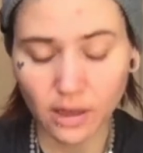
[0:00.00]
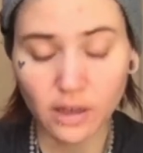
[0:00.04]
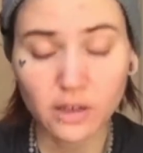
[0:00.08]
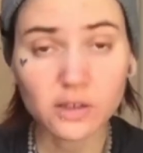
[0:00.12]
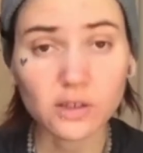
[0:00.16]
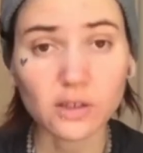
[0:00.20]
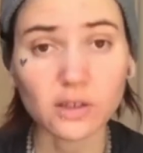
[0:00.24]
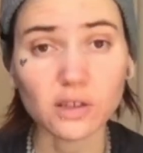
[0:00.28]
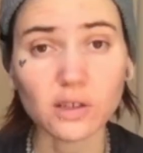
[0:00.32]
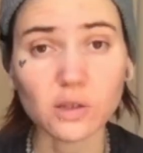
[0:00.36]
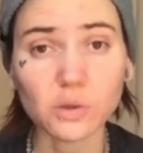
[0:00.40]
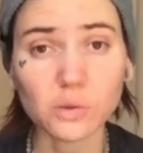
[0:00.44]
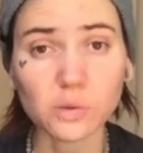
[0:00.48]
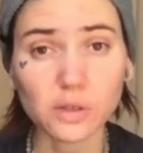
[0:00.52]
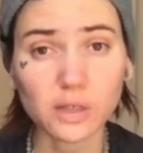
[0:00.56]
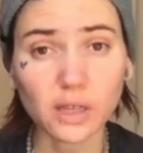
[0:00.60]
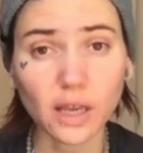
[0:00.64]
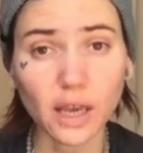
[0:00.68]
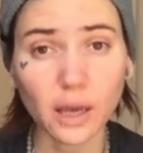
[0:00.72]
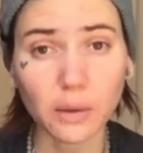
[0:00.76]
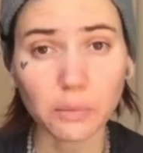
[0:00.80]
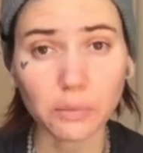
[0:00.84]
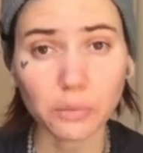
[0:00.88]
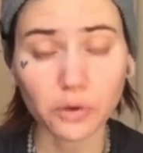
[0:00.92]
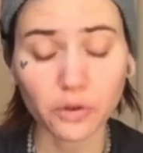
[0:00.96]
So this was
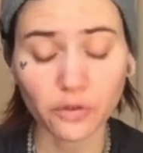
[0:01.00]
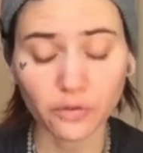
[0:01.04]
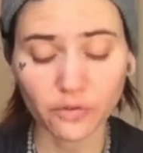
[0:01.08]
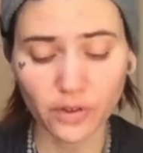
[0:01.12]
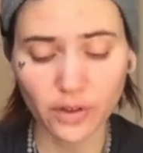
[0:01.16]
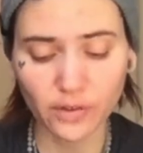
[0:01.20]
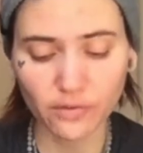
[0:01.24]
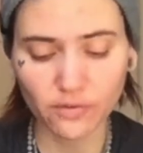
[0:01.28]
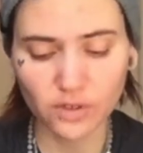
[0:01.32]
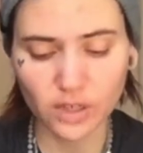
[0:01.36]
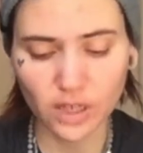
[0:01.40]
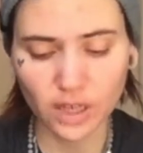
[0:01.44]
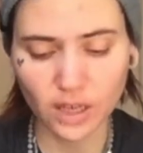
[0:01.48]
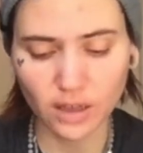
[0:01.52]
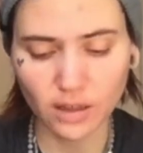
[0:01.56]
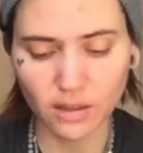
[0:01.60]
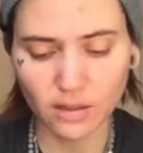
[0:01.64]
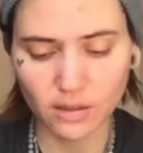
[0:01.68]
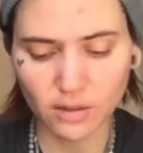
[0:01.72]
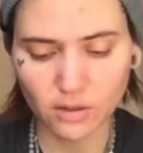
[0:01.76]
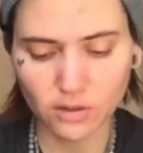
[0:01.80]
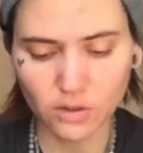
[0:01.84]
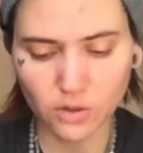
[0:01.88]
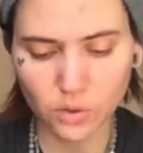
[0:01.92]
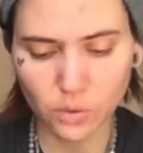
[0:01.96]
April
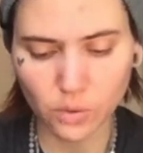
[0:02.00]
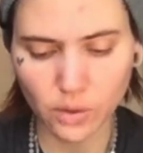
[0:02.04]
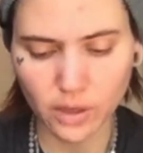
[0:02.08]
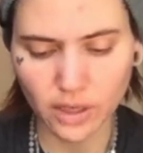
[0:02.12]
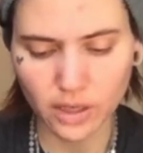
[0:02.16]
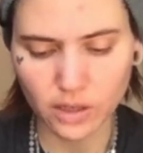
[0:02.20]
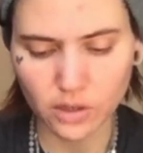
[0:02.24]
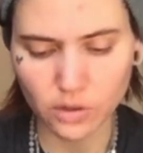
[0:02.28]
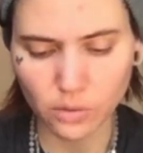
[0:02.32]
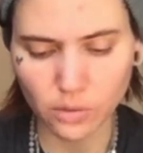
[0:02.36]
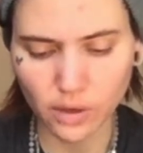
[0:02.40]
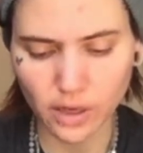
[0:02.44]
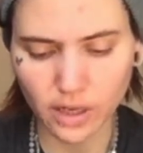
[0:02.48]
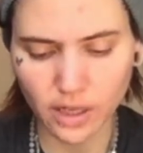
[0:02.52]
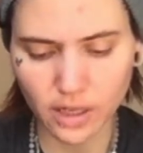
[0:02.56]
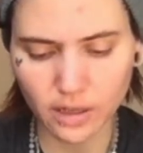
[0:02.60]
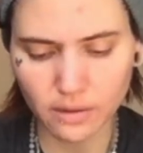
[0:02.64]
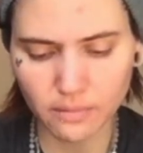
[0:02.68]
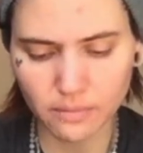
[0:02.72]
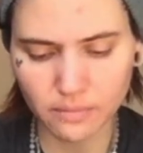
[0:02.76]
15th, 2020.